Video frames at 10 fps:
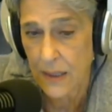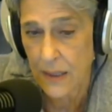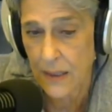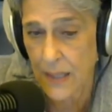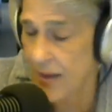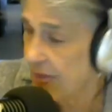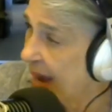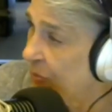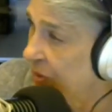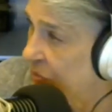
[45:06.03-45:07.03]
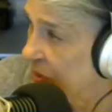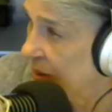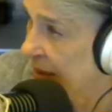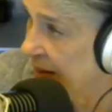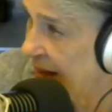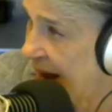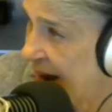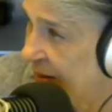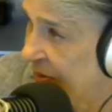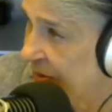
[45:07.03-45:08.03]
Now, that would work in the
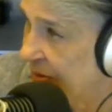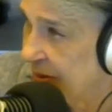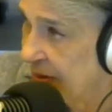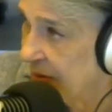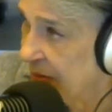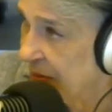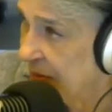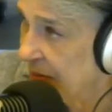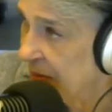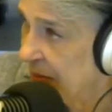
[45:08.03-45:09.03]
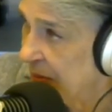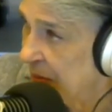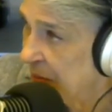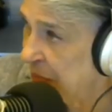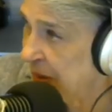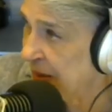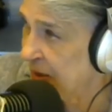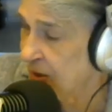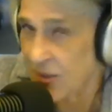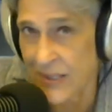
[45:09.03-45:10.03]
House, but the
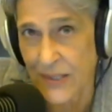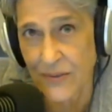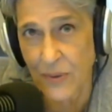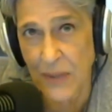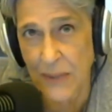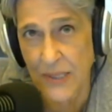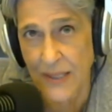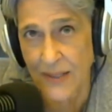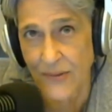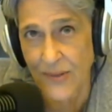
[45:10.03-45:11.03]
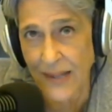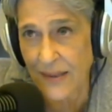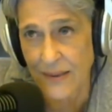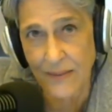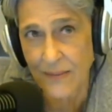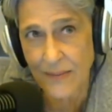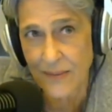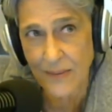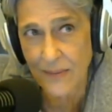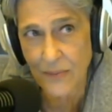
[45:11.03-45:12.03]
current Republican Senate
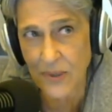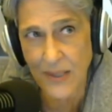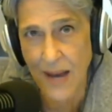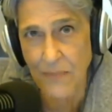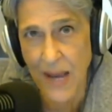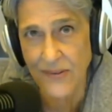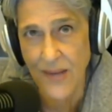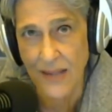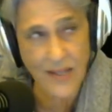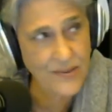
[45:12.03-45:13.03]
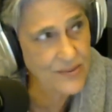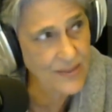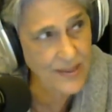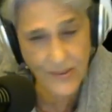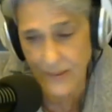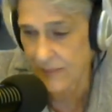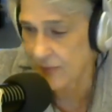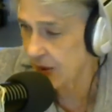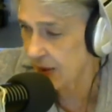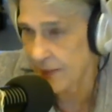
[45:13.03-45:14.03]
would not pass that legislation, would it?